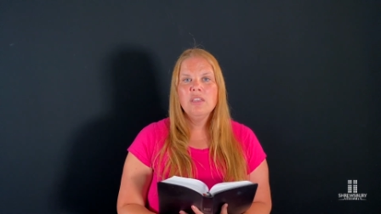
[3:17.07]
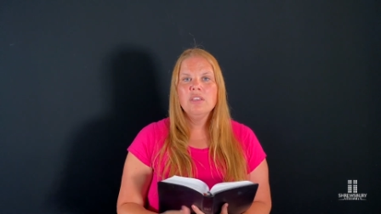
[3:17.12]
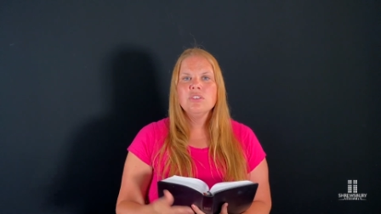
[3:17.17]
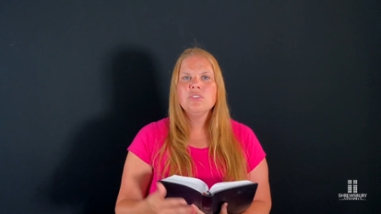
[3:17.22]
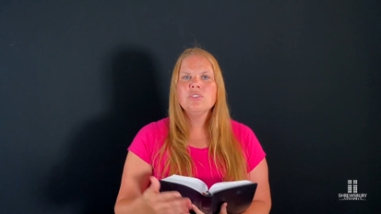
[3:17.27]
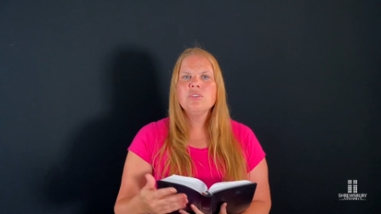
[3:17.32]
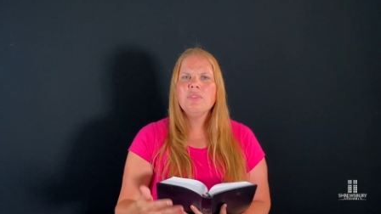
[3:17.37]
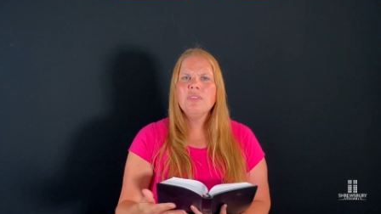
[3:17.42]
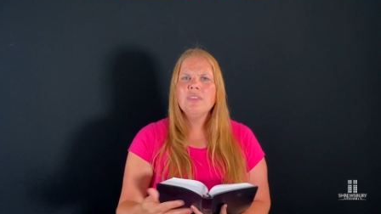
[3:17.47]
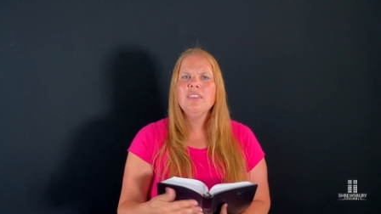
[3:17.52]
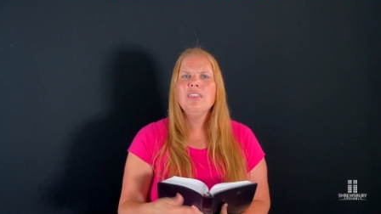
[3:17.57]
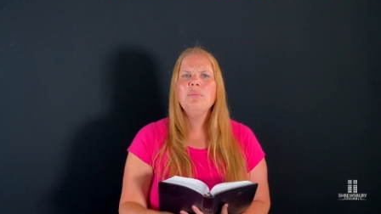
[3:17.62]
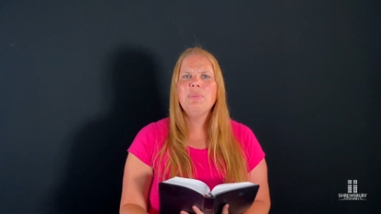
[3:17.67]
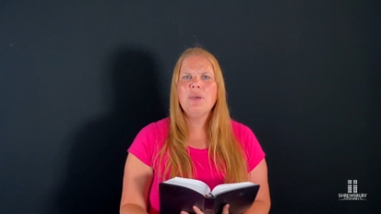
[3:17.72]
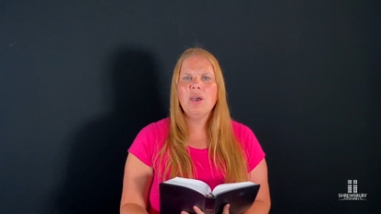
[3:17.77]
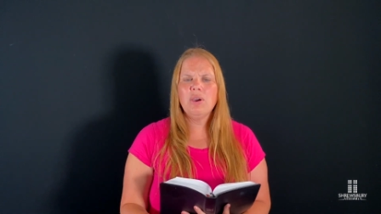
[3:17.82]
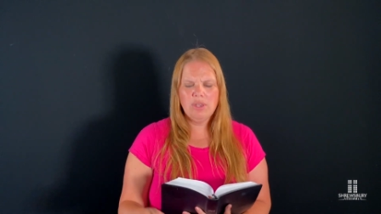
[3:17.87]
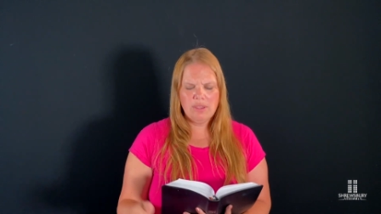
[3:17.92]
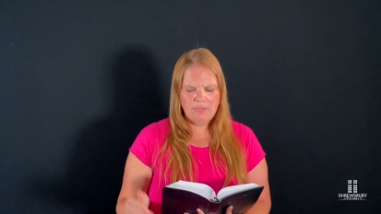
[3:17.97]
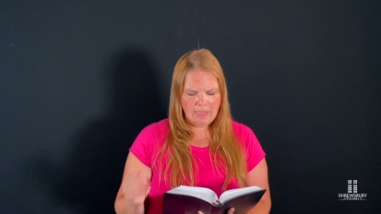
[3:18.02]
So think
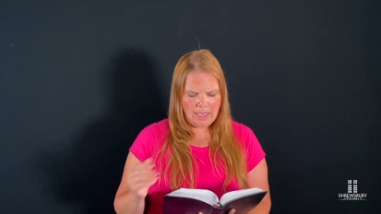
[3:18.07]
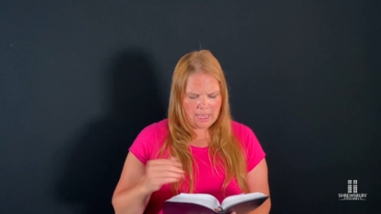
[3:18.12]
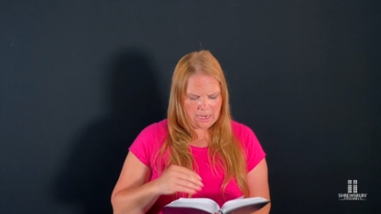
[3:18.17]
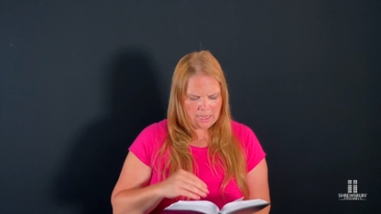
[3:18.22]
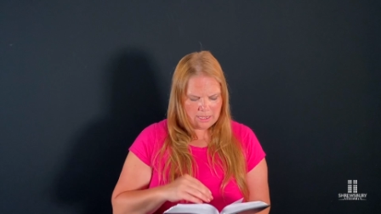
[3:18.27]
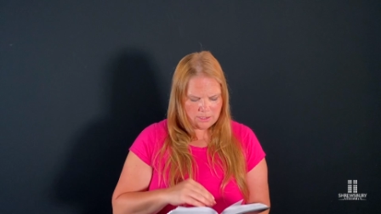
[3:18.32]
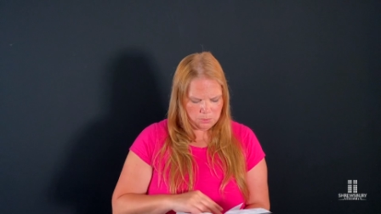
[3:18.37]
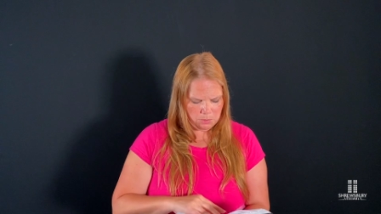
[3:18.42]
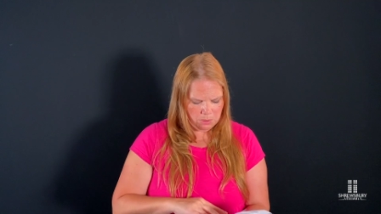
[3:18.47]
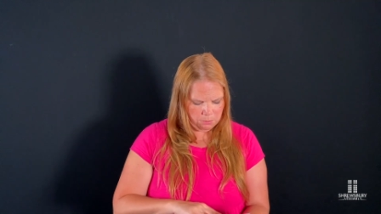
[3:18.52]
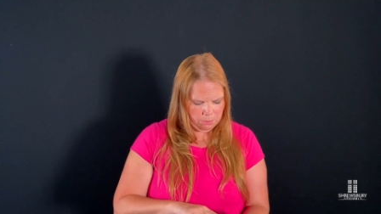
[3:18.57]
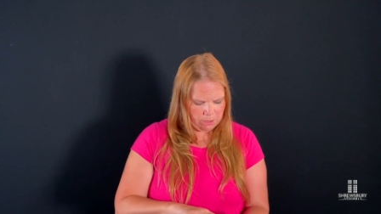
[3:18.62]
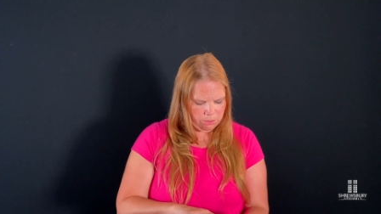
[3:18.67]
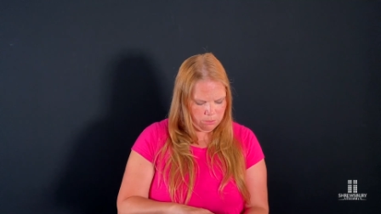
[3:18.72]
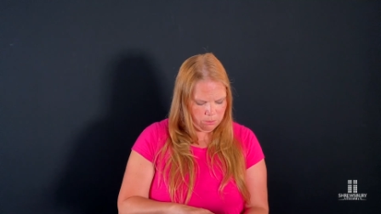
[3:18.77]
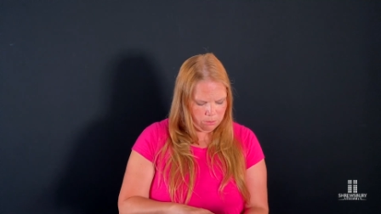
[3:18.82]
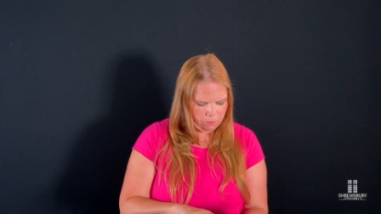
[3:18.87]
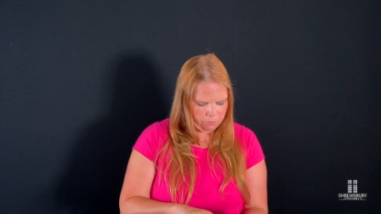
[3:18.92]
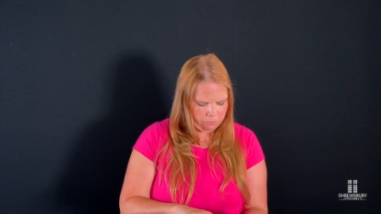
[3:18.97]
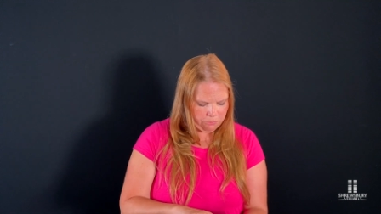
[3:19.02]
about that as we read
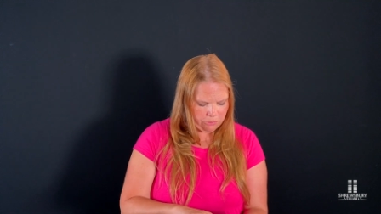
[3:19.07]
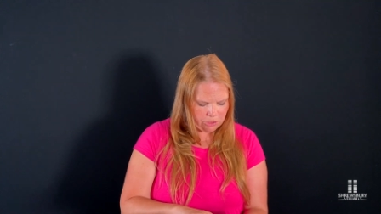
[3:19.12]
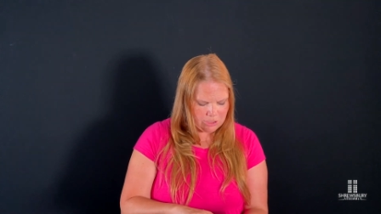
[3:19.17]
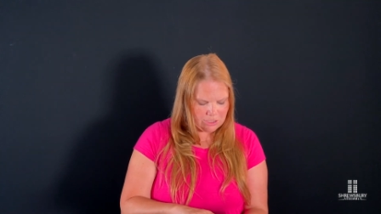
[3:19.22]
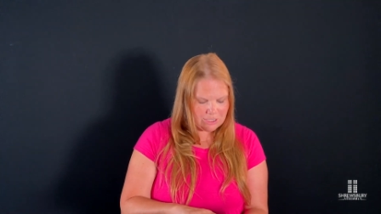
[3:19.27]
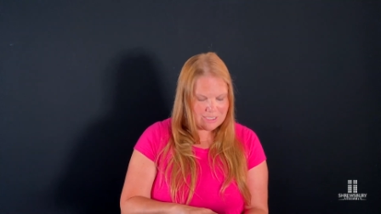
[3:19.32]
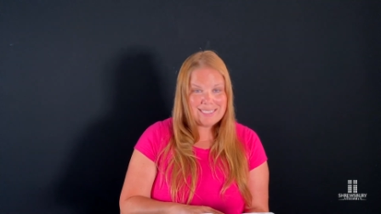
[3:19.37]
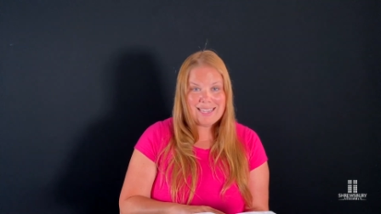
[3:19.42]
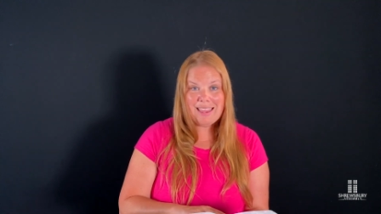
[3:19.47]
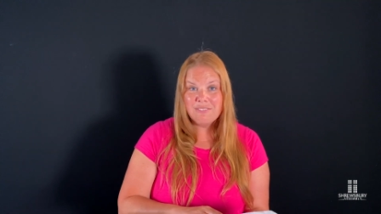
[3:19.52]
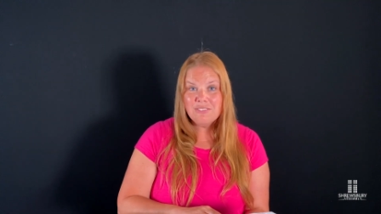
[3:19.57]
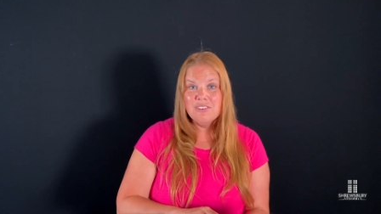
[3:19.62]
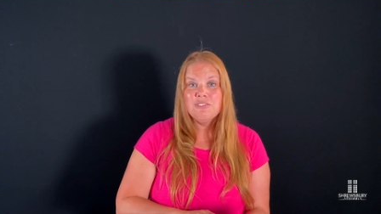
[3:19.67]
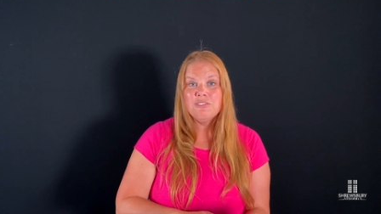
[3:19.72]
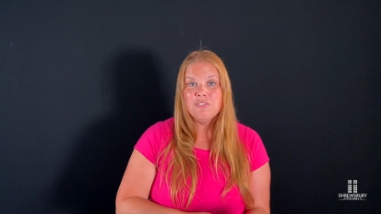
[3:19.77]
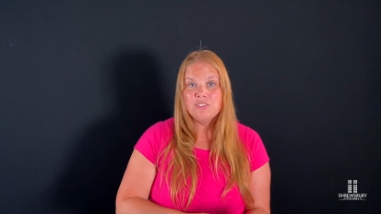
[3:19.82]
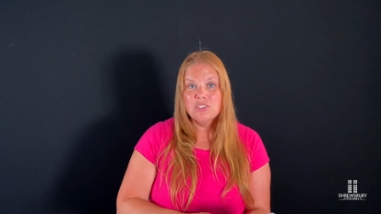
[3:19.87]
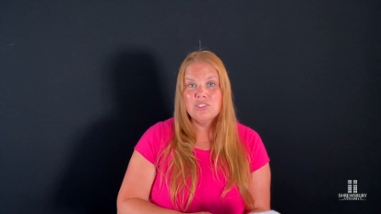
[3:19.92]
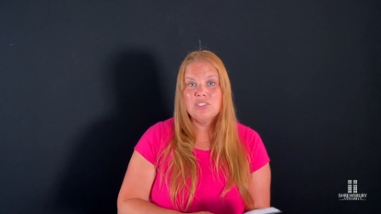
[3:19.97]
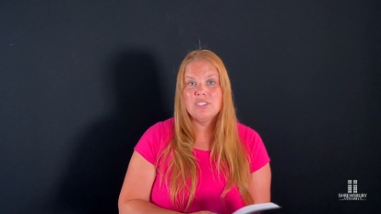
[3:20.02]
through the first
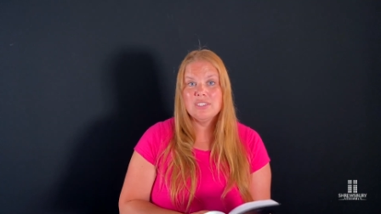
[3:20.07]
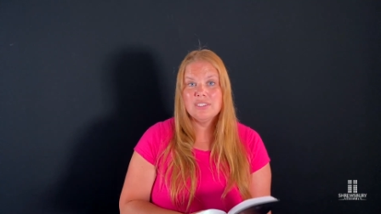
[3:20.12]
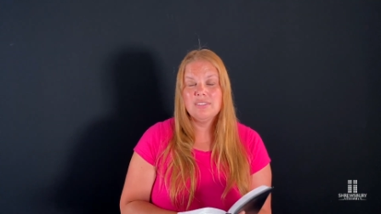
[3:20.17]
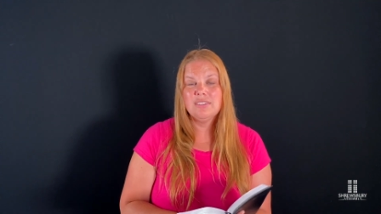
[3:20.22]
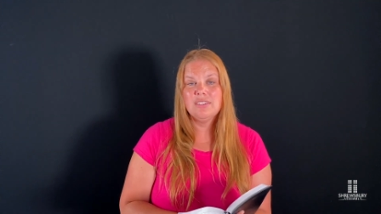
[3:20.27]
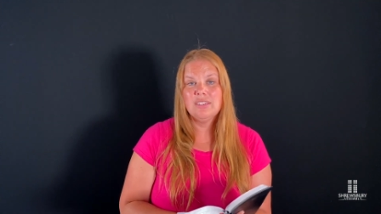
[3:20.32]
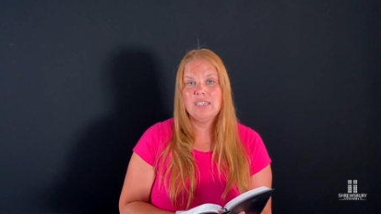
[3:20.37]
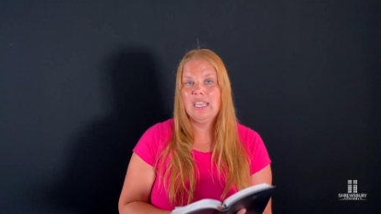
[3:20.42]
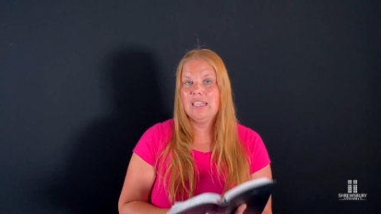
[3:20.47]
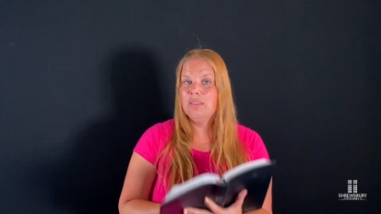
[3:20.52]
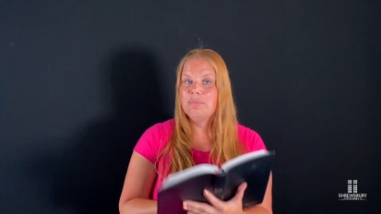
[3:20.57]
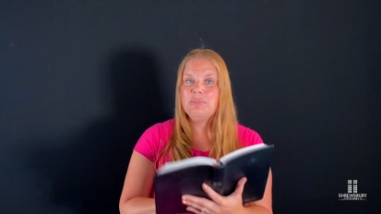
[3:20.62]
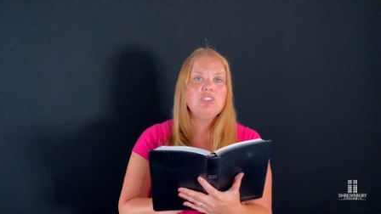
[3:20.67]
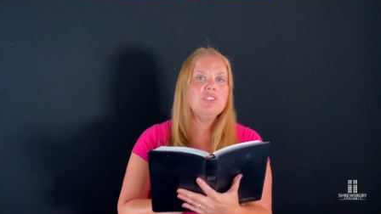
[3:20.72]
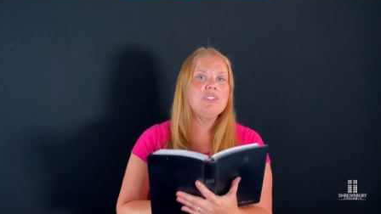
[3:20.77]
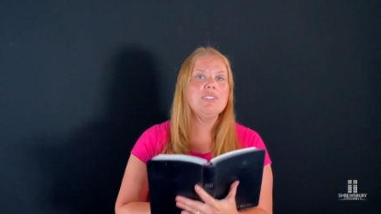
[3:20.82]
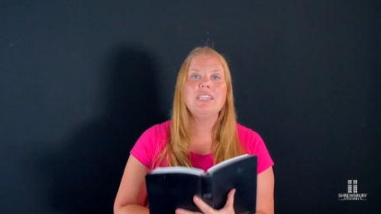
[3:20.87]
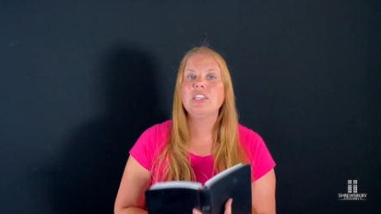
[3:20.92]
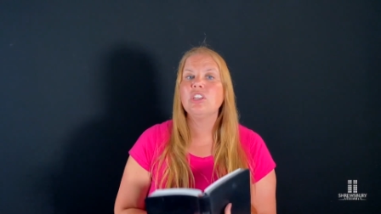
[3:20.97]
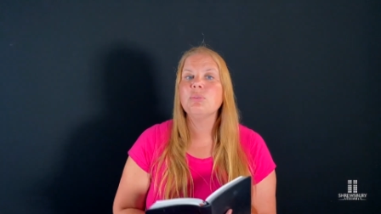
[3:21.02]
seven verses today. Let me
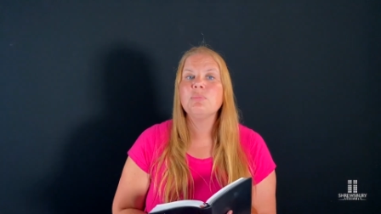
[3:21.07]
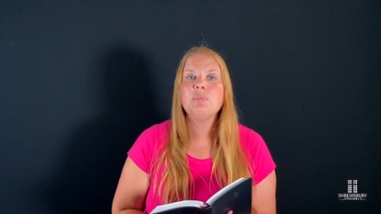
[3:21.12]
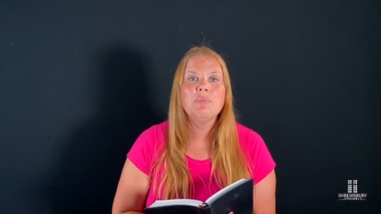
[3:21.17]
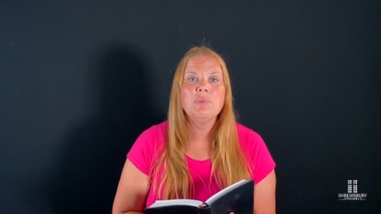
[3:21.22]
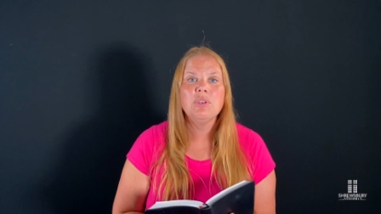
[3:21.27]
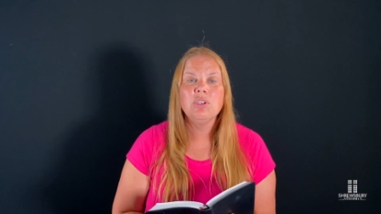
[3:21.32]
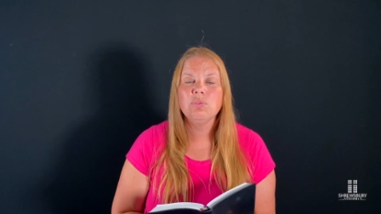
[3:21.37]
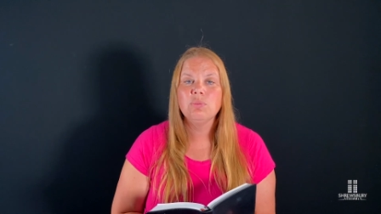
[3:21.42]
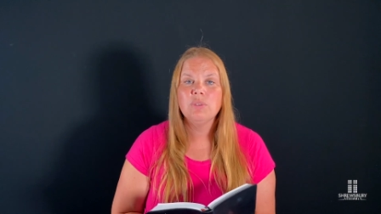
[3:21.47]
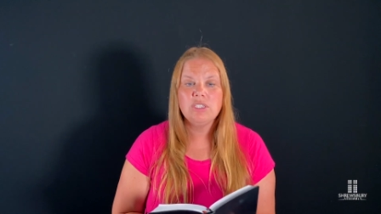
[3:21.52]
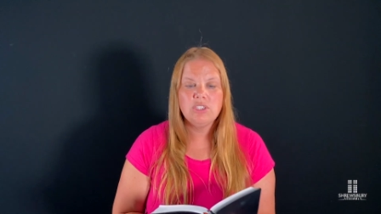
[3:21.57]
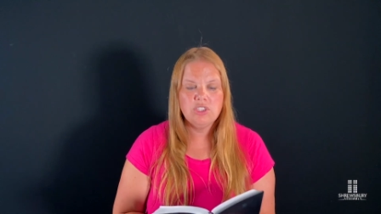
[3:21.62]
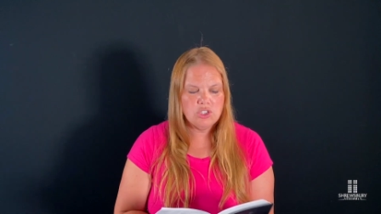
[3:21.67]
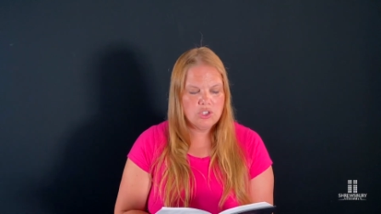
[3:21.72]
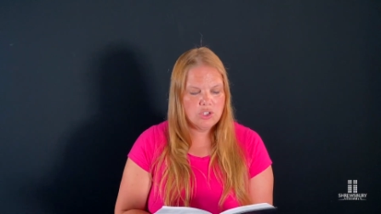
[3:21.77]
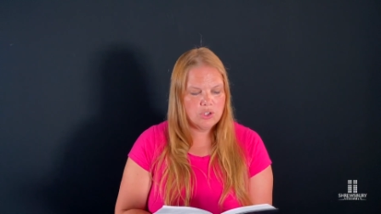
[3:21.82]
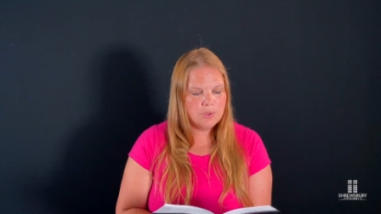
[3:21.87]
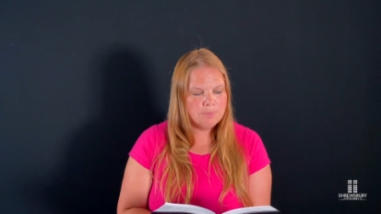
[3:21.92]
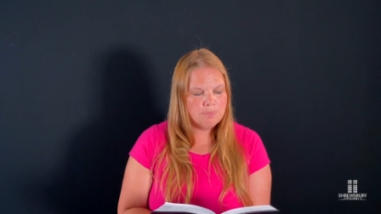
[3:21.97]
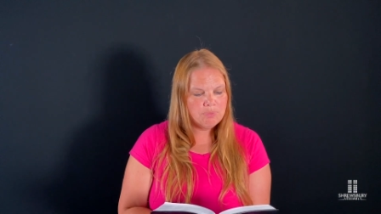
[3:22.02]
just take a moment and read
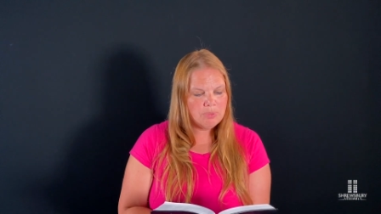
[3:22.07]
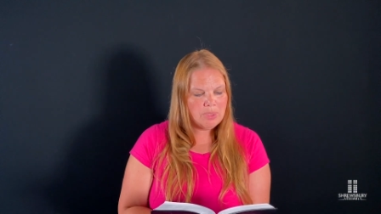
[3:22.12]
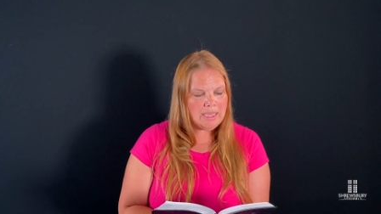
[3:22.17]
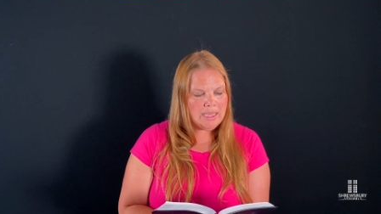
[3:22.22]
to you.